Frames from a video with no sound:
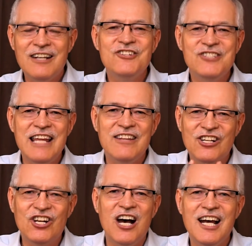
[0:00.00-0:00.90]
understand
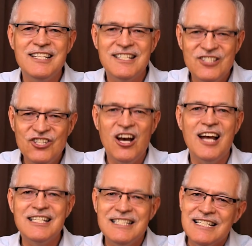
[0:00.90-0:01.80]
that God does
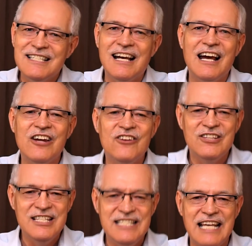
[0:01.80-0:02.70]
not
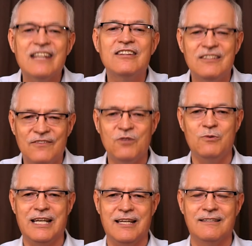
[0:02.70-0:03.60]
desire the death of the
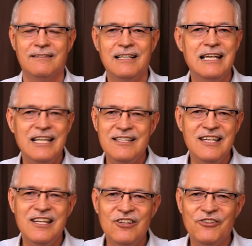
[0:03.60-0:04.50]
wicked.
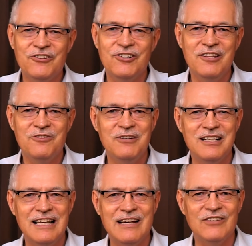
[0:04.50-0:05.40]
Ezekiel
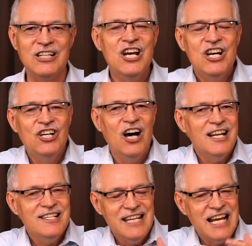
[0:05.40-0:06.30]
33:11.
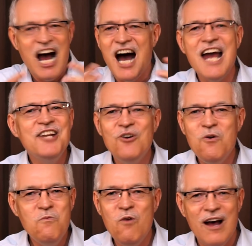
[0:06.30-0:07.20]
God is saying, I
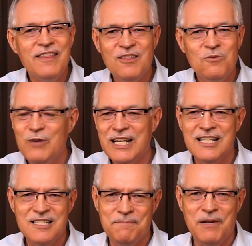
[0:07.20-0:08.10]
don't want the
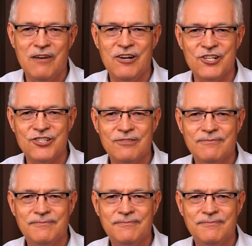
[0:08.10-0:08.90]
wicked to perish.